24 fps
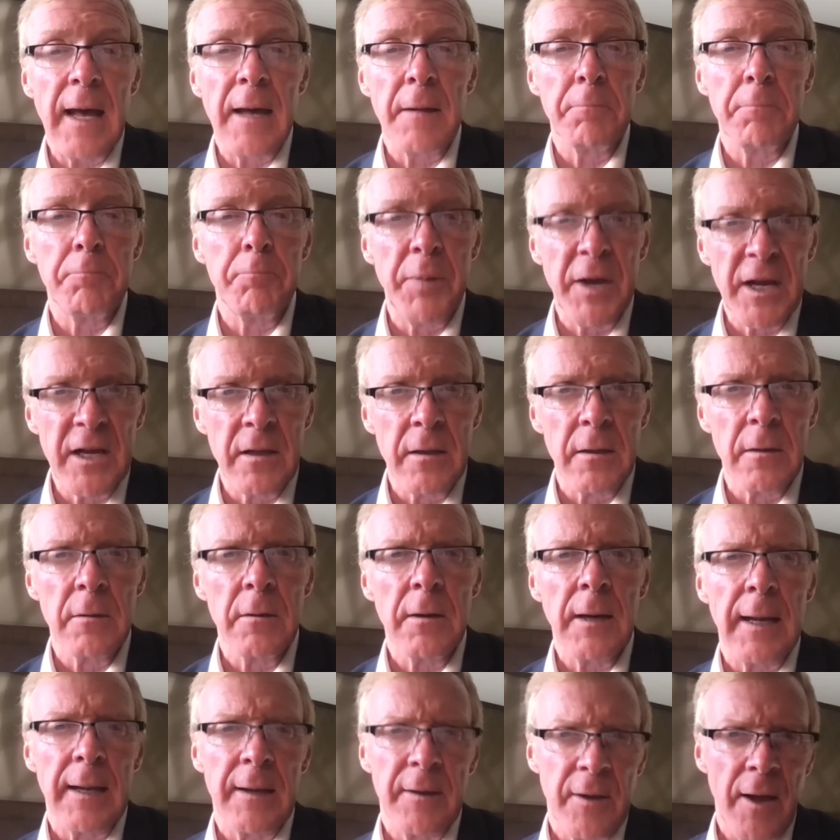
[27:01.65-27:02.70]
and Bigler
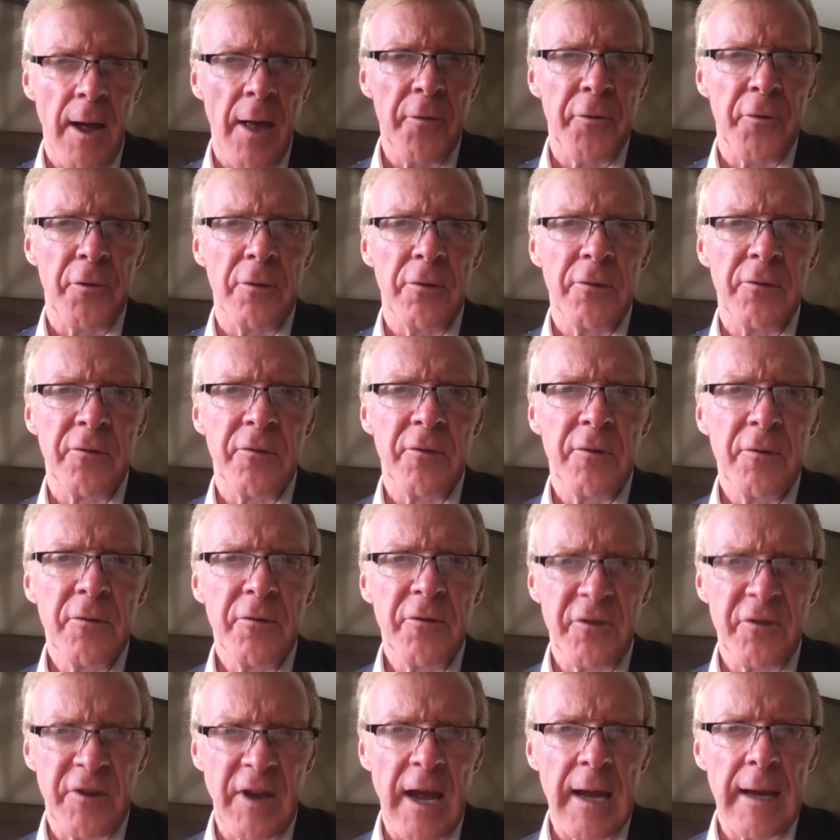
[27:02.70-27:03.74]
and others
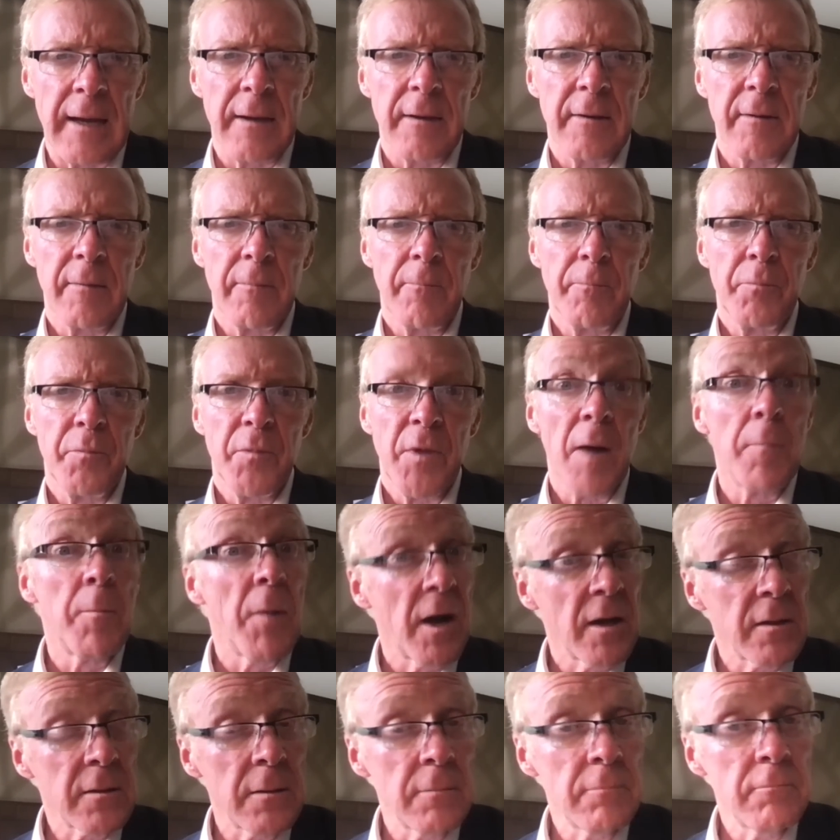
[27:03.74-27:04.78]
stayed.
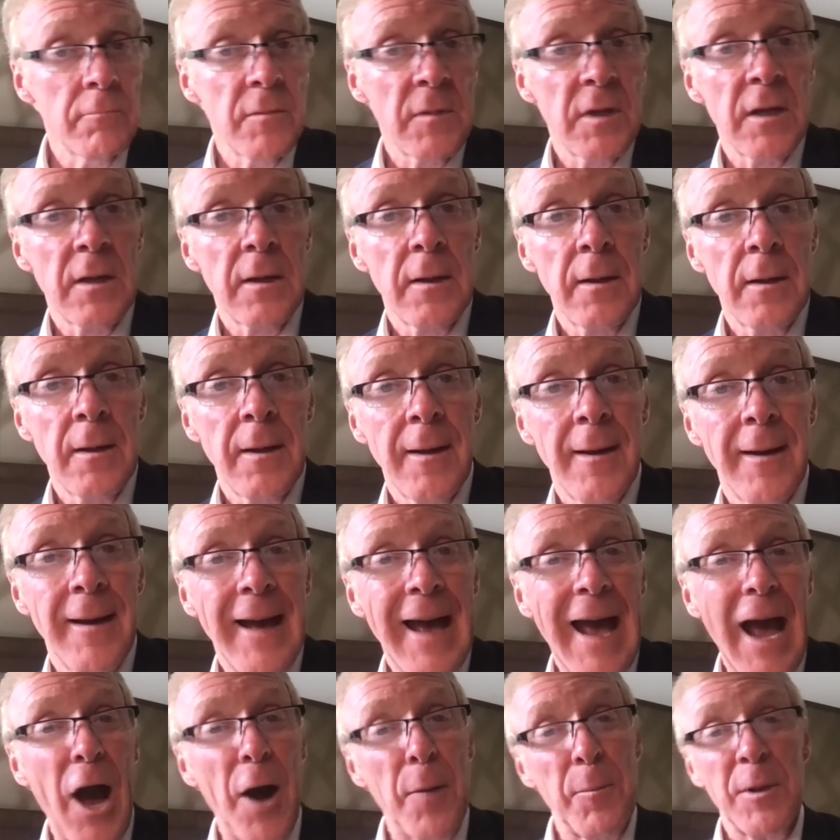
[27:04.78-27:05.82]
Among them,
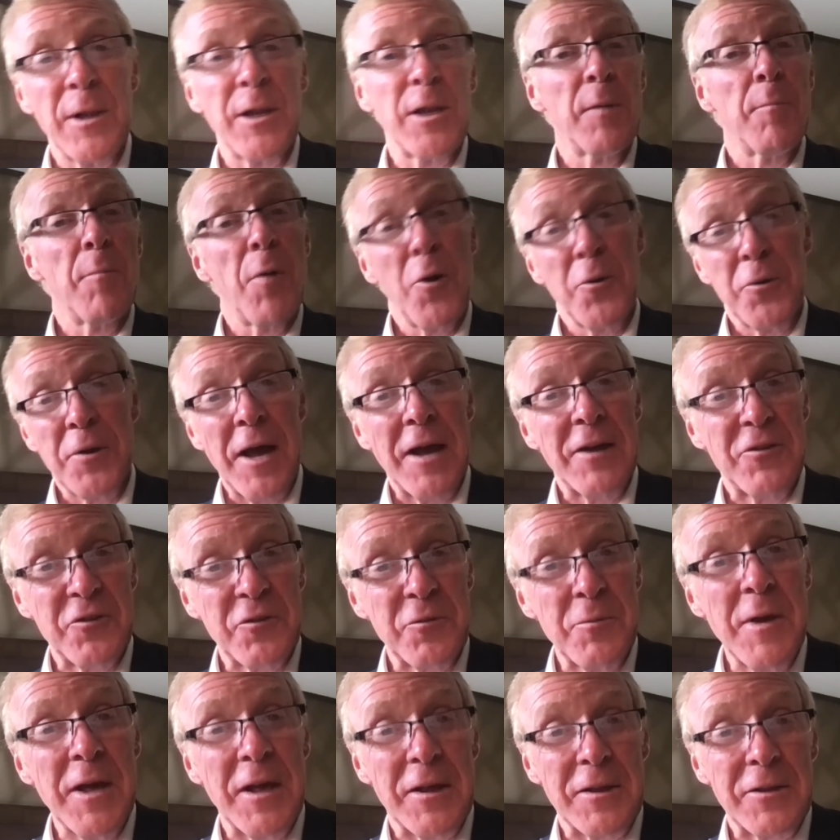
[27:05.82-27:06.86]
Alma Lamoni
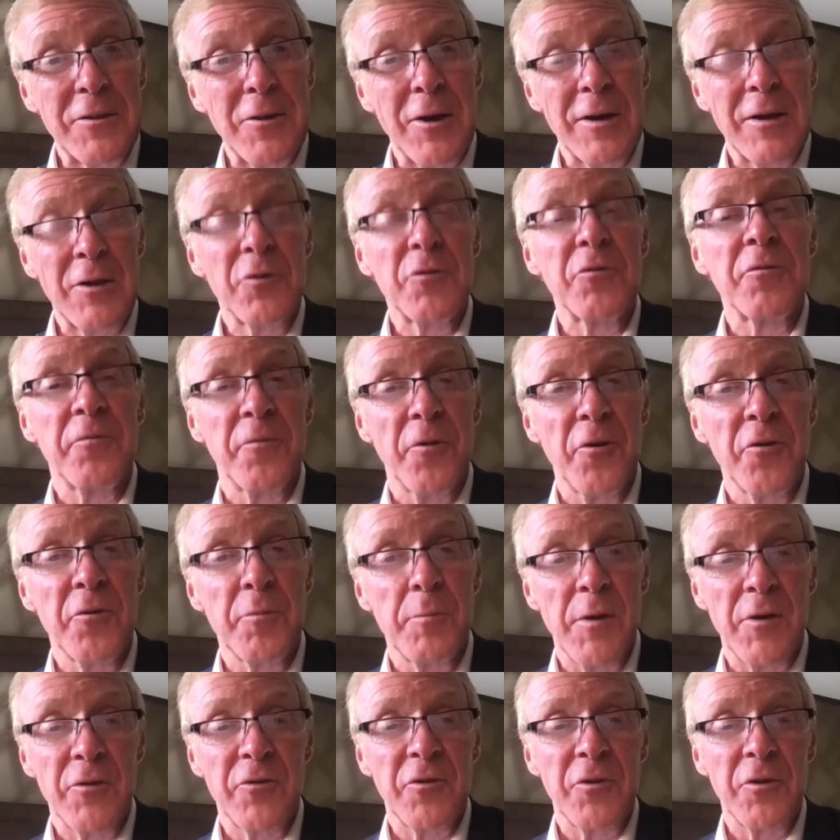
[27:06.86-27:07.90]
Smith on his first
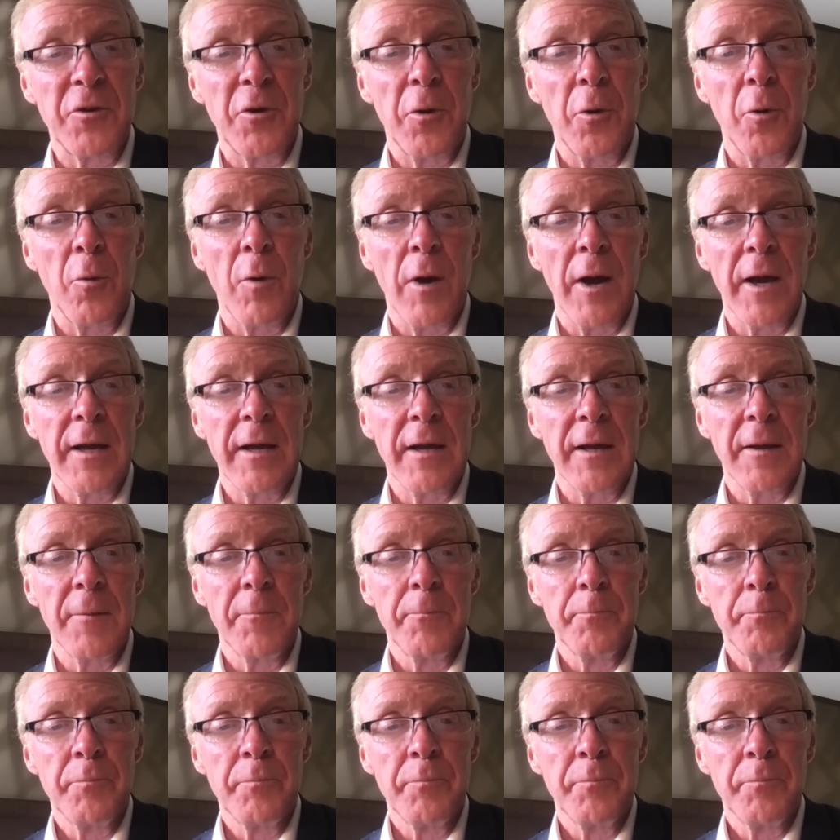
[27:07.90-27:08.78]
mission to Hawaii.